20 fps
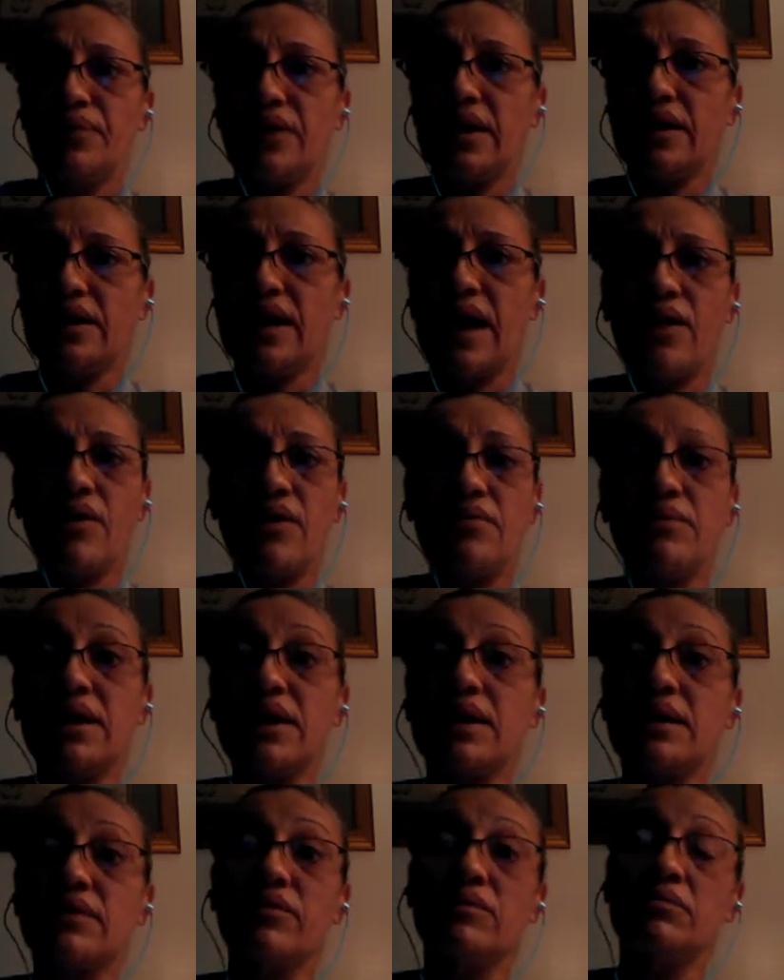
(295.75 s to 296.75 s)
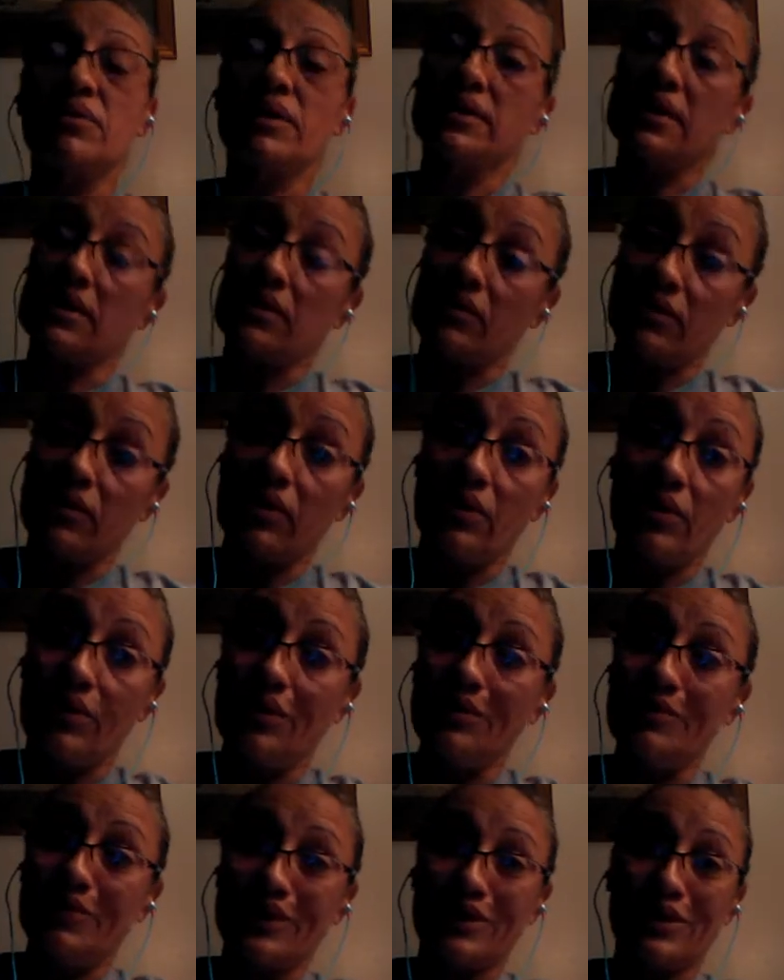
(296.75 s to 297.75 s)
And how I make it every month, I don't know.
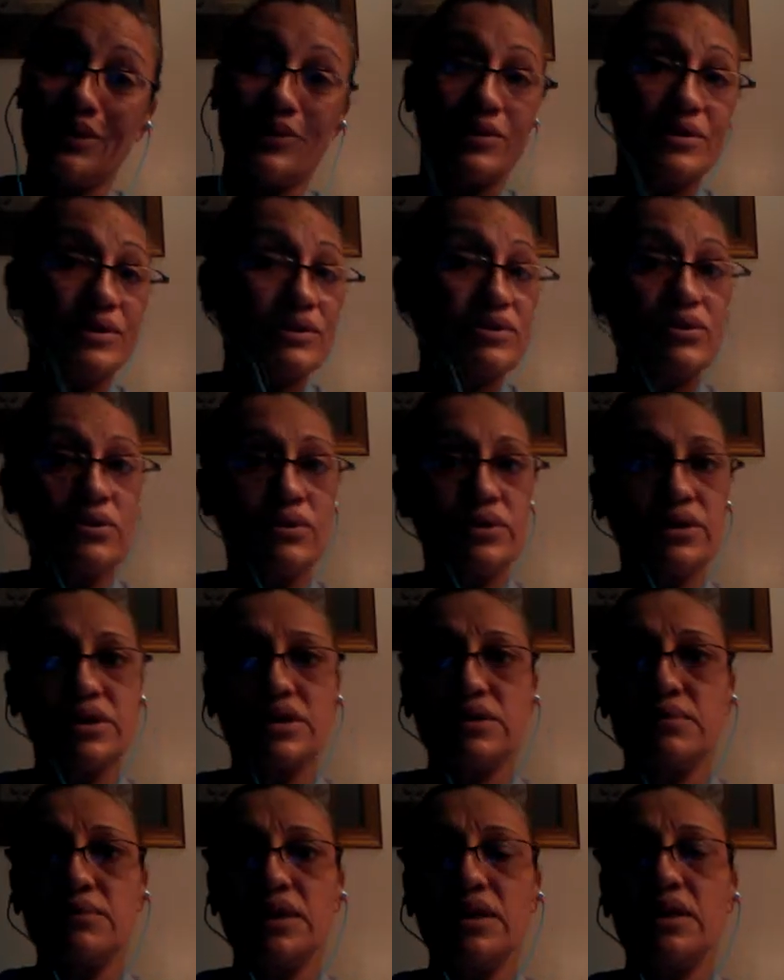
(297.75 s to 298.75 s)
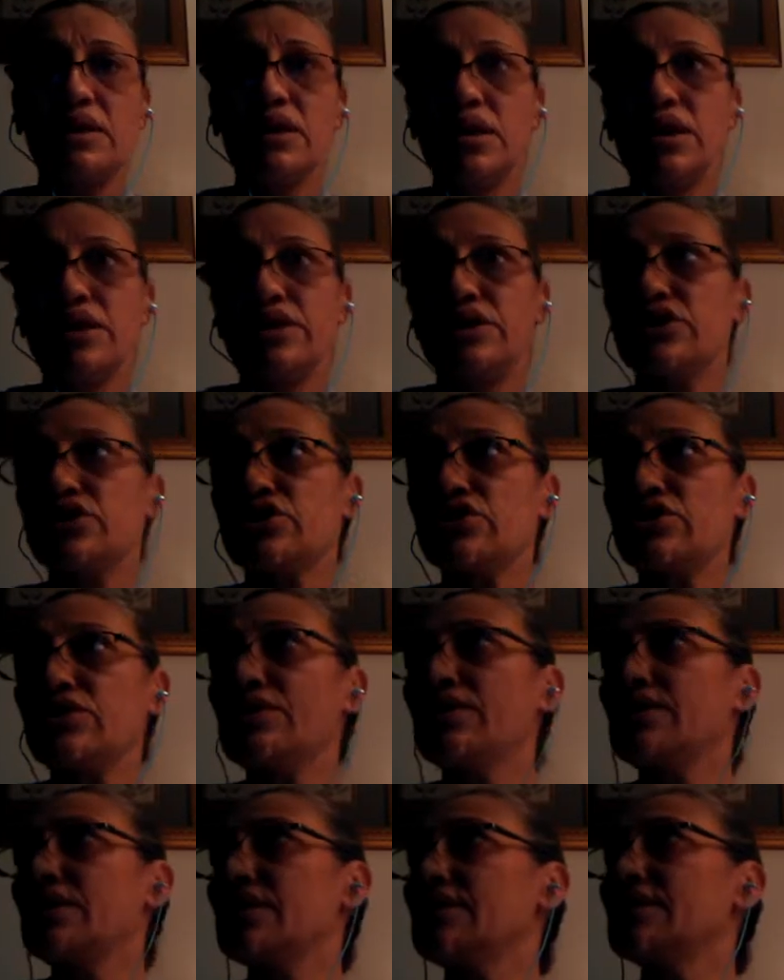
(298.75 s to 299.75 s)
But the Lord is so good to me.
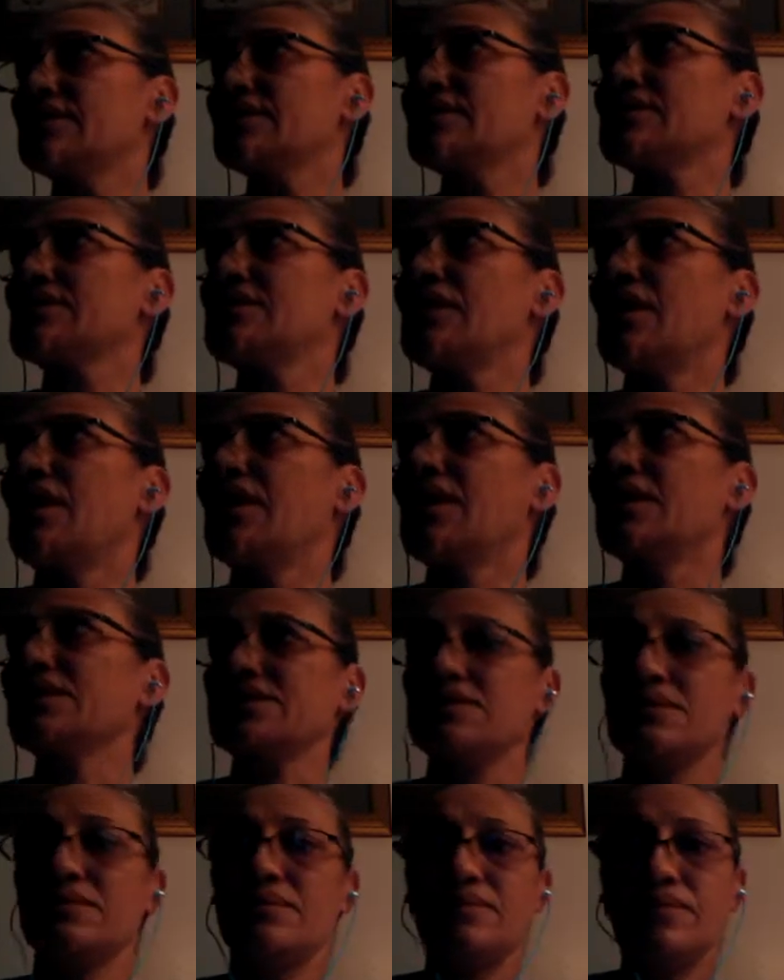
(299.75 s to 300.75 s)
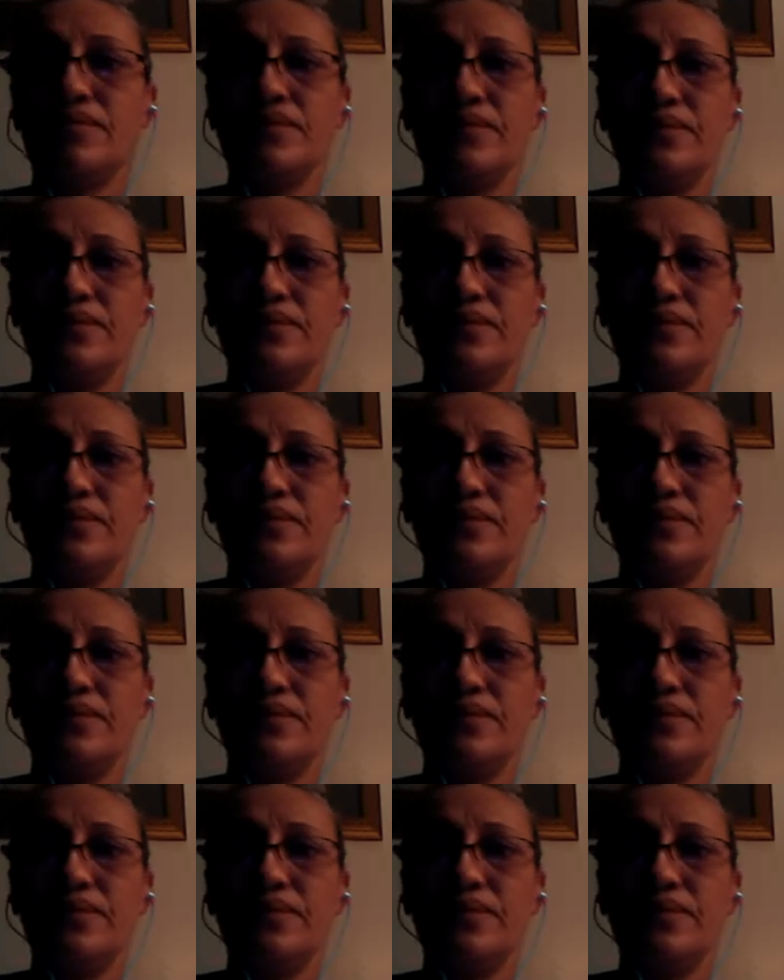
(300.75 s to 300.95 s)
Yeshua is awesome.